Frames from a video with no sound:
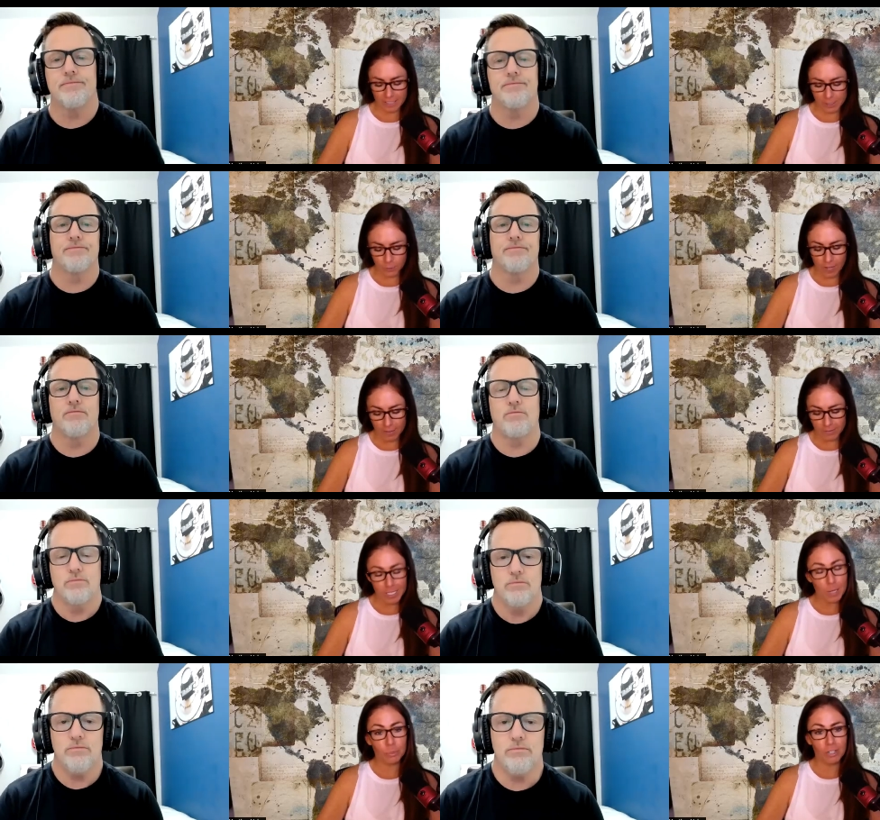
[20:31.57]
Speaker 1: this
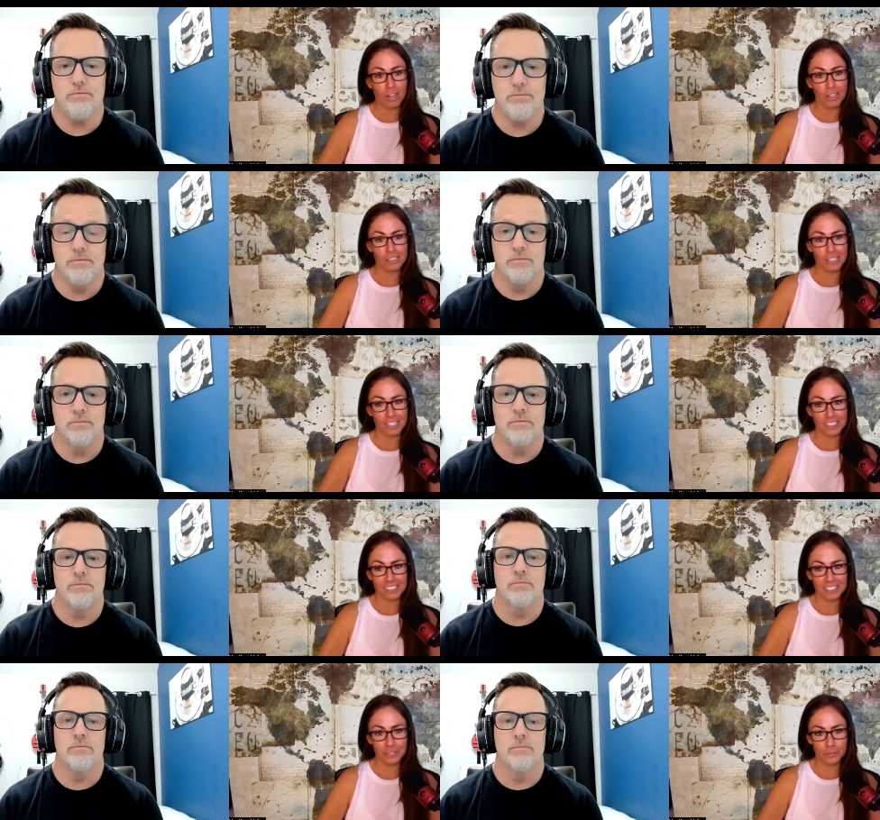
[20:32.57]
five-step
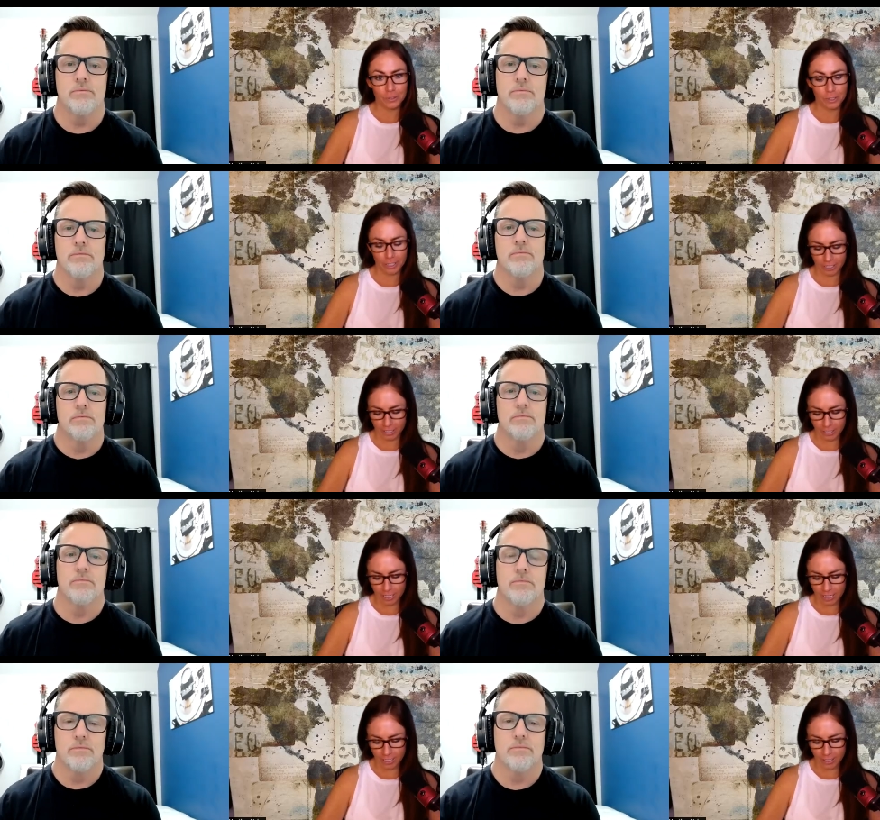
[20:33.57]
process for,
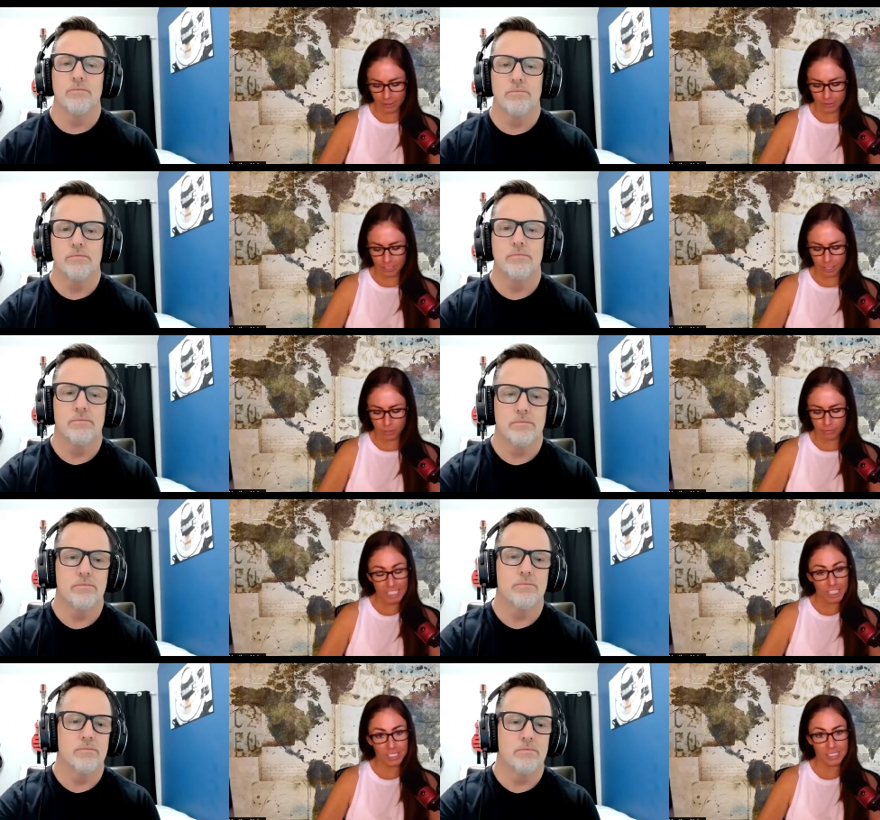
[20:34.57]
uh, you said
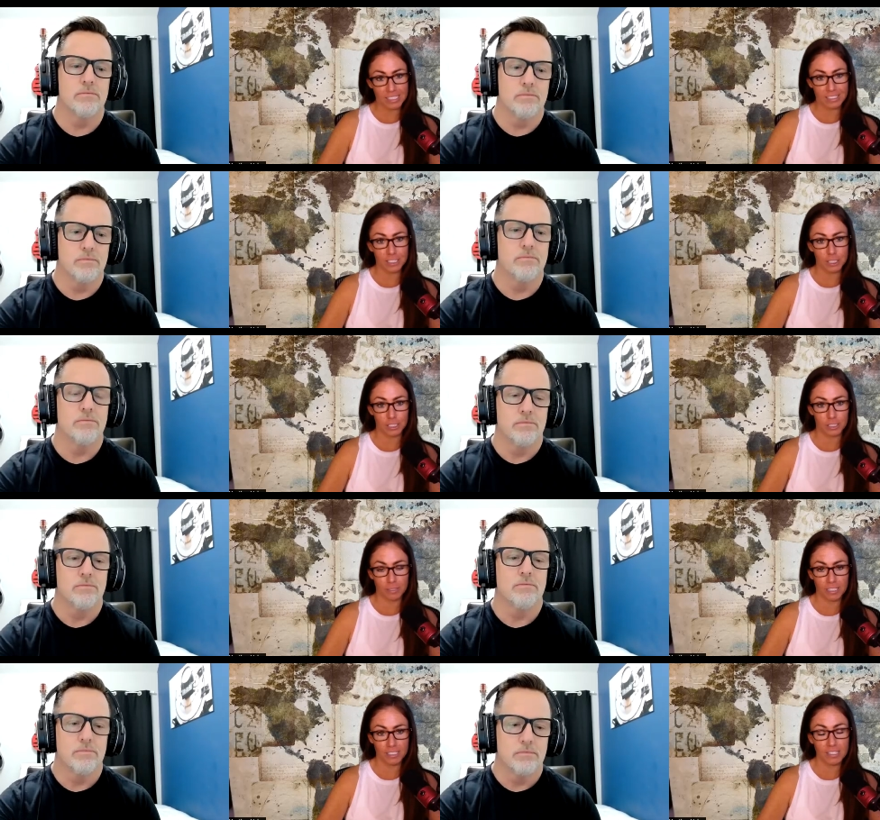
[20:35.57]
courageous decisions.
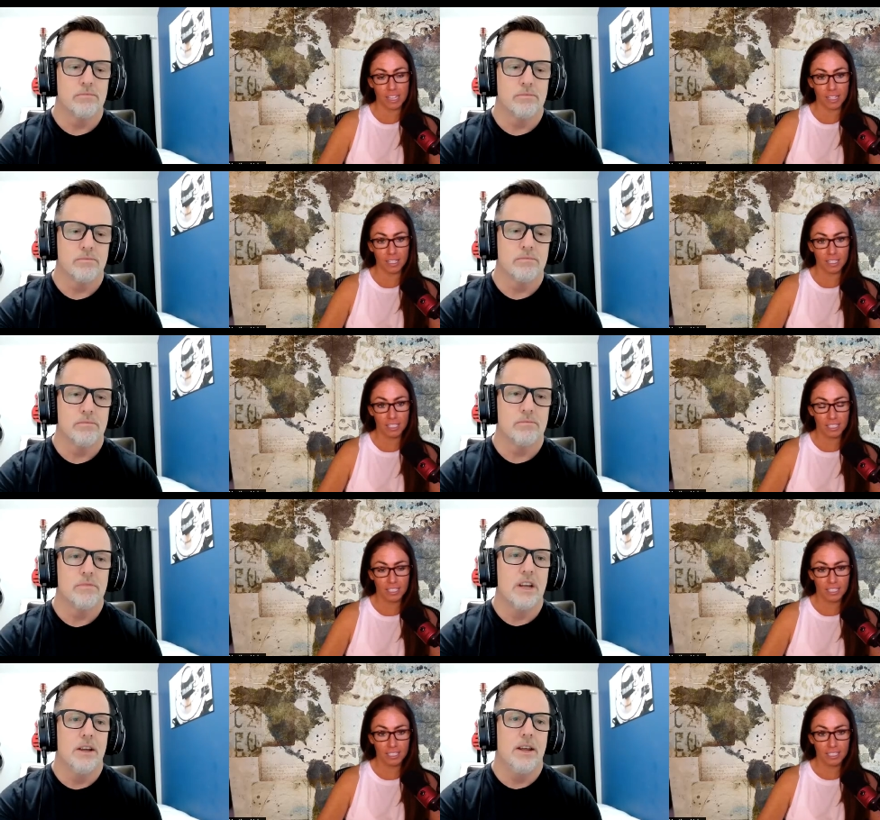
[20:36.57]
What is that?
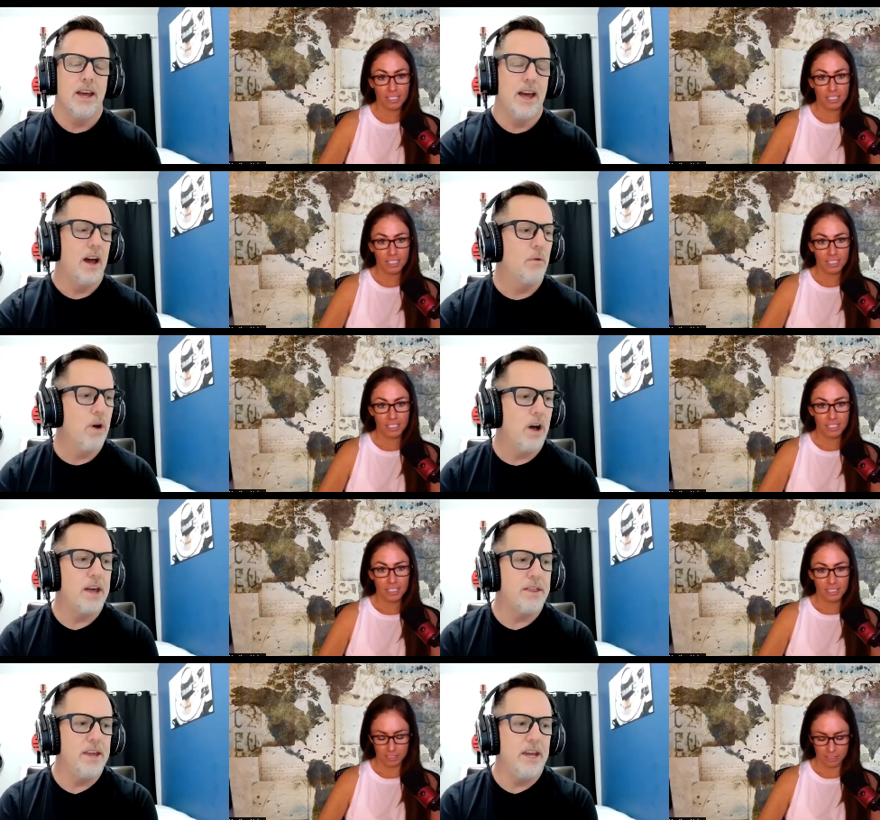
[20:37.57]
Speaker 2: Yeah. Well,
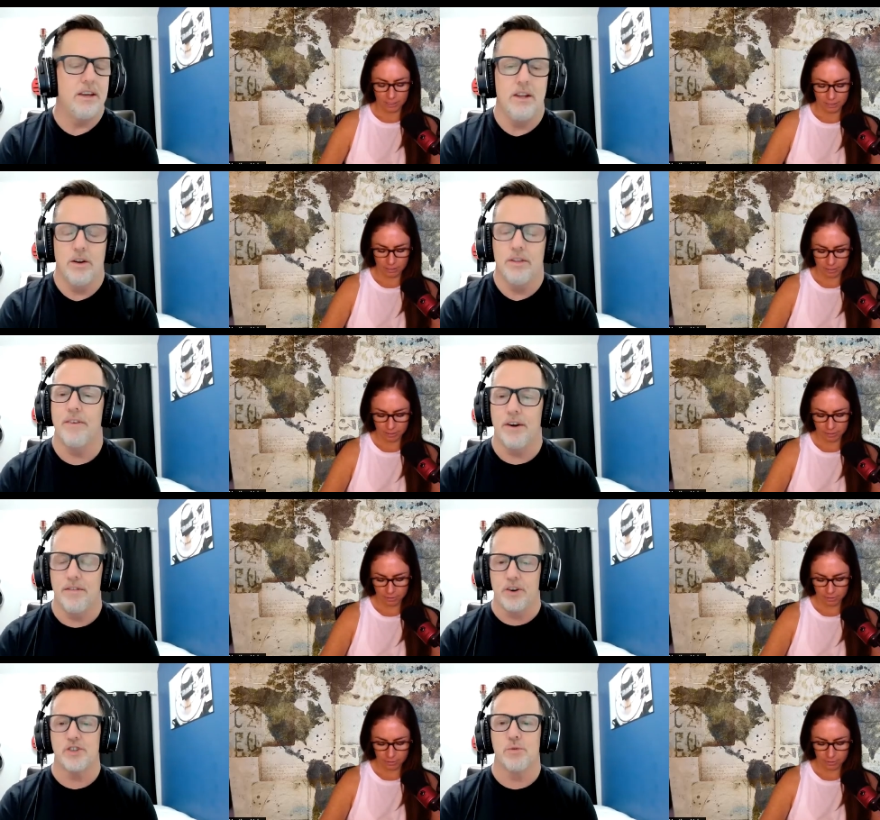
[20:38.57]
I think, you know, the very
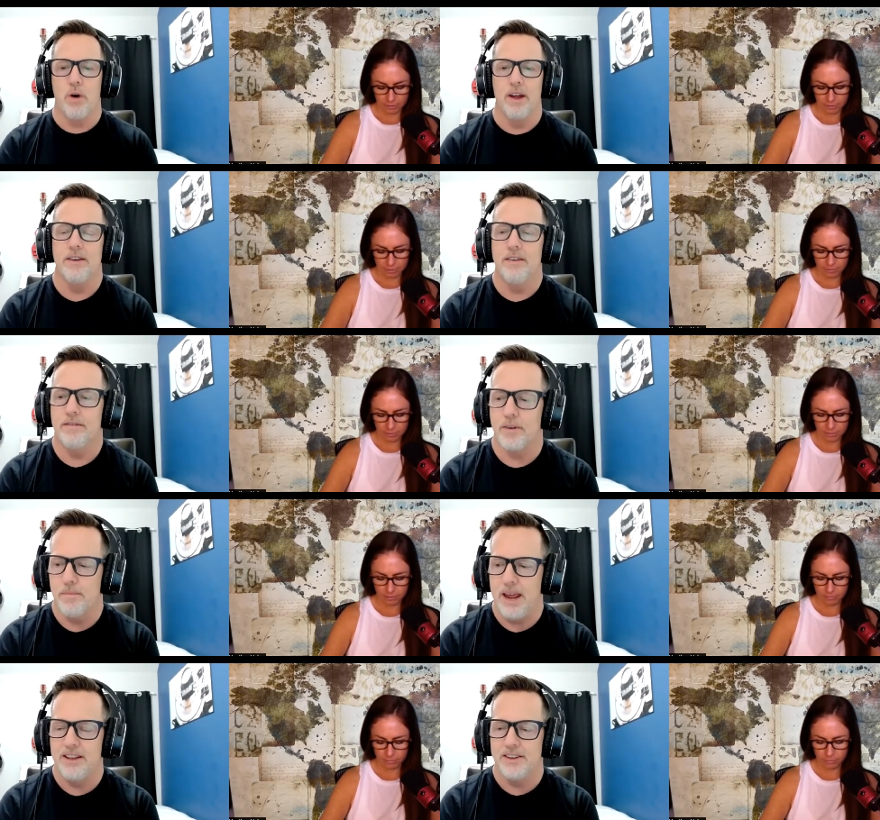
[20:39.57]
first one for
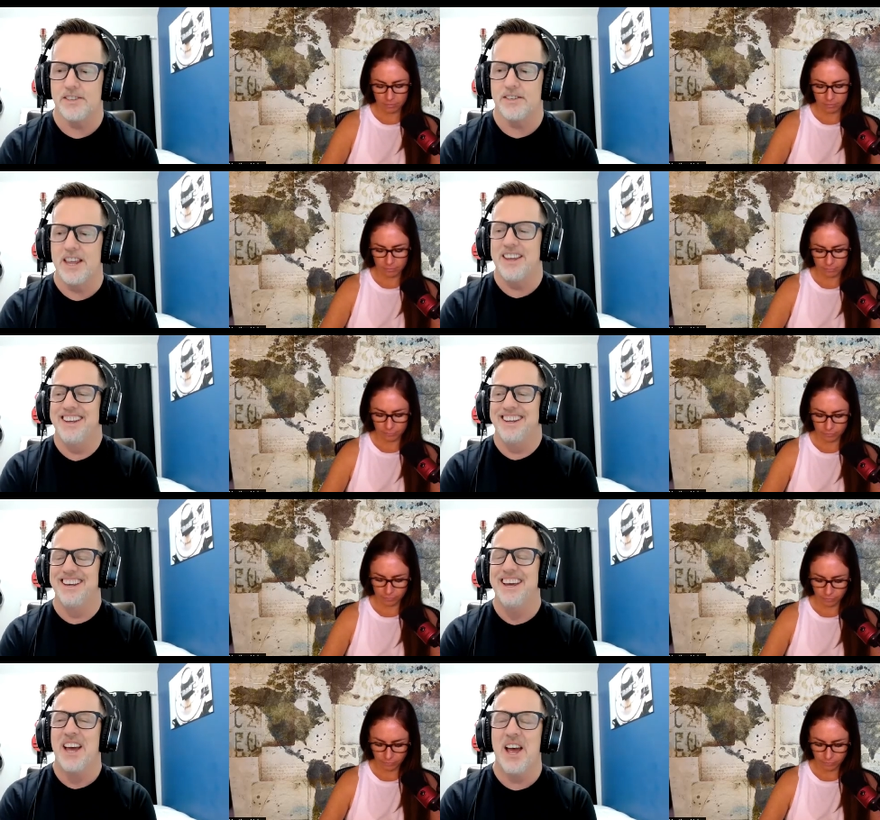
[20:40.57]
me, and this is
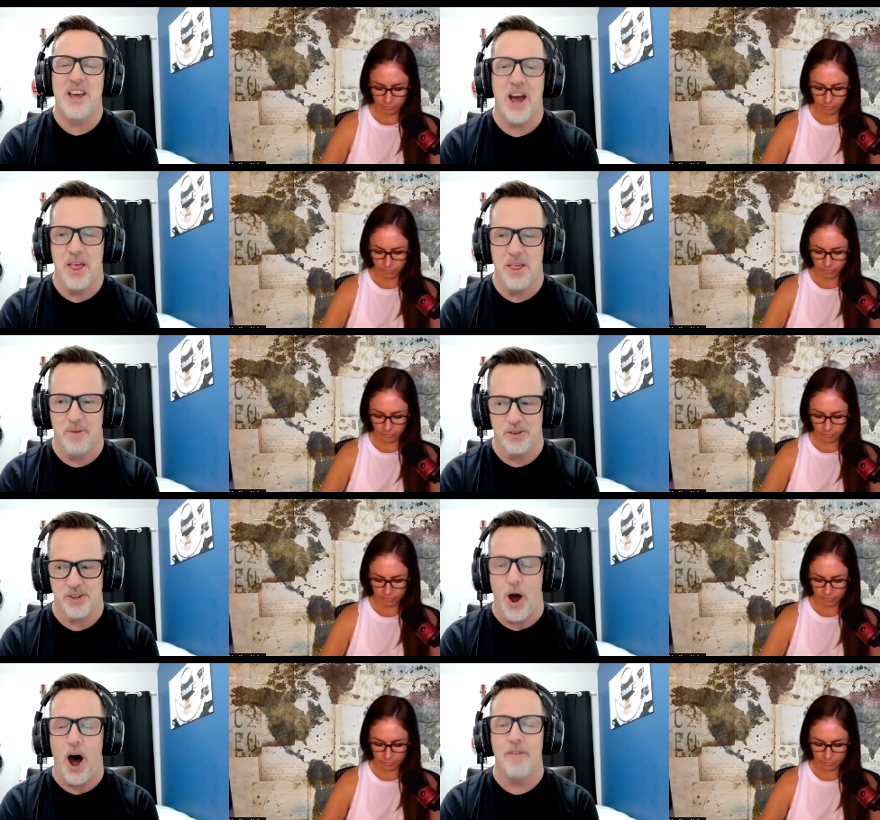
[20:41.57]
kind of the most
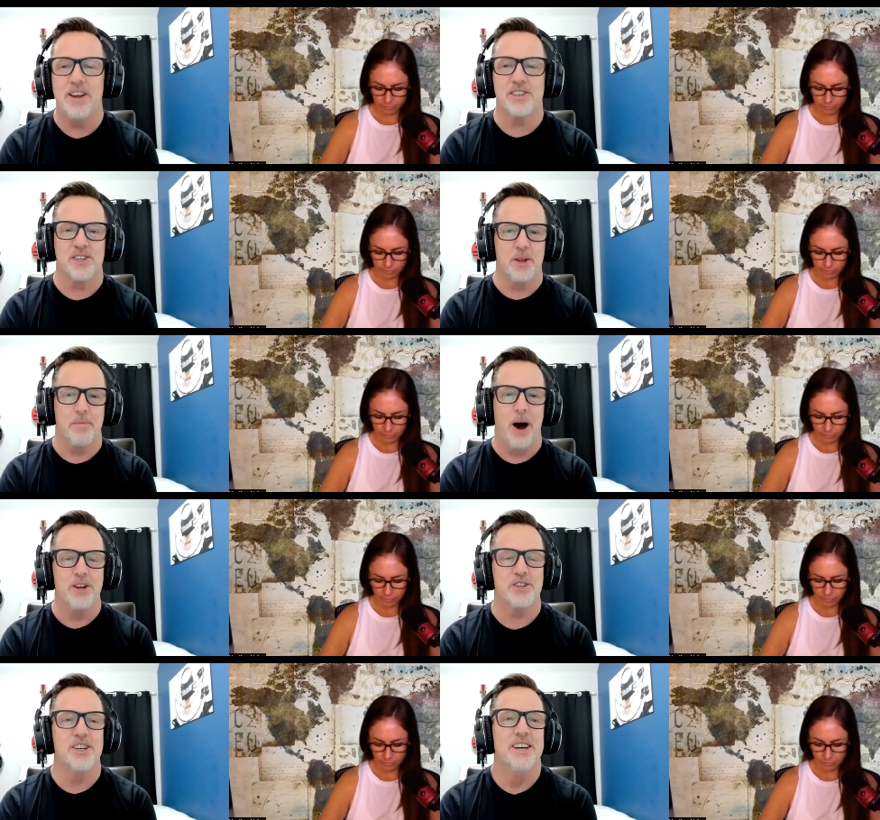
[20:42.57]
obvious of the bunch,